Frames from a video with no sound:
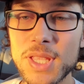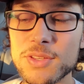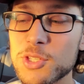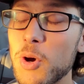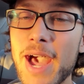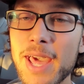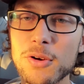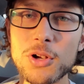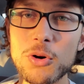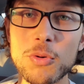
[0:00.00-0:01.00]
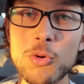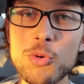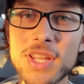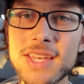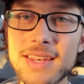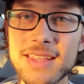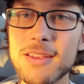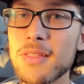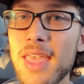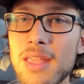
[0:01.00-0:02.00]
So I don't know who needed to
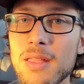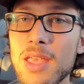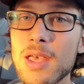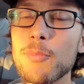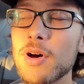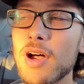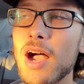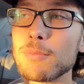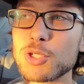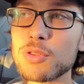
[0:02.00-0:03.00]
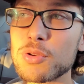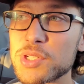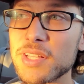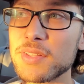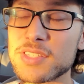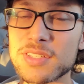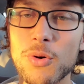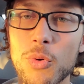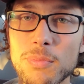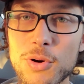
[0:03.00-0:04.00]
hear that, but I'm sure there's at least
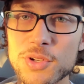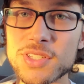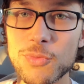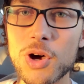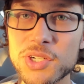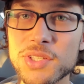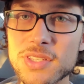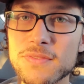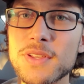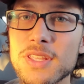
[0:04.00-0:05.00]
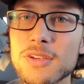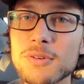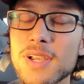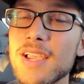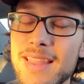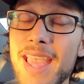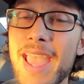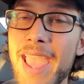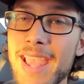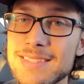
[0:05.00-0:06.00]
one person watching this video that
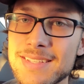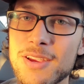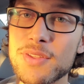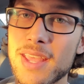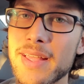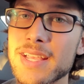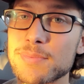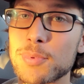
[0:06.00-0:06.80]
had to hear that last